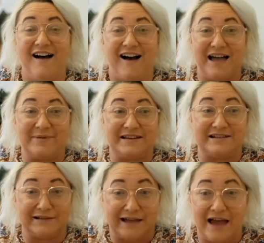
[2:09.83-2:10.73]
I
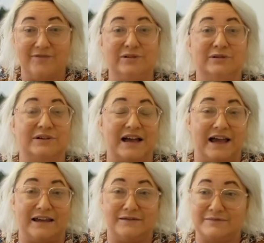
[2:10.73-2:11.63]
basically have a look,
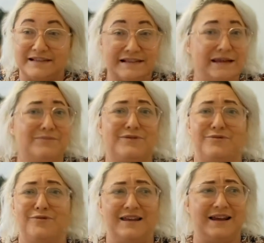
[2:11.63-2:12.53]
I skim
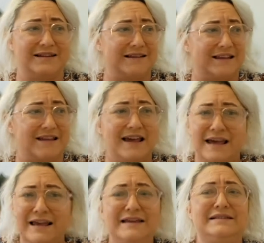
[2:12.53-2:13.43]
through it, I see,
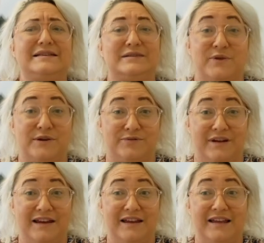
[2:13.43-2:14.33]
is this worth
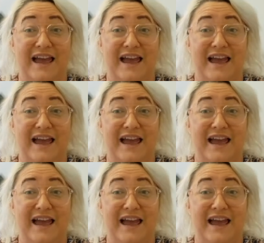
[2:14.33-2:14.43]
reading?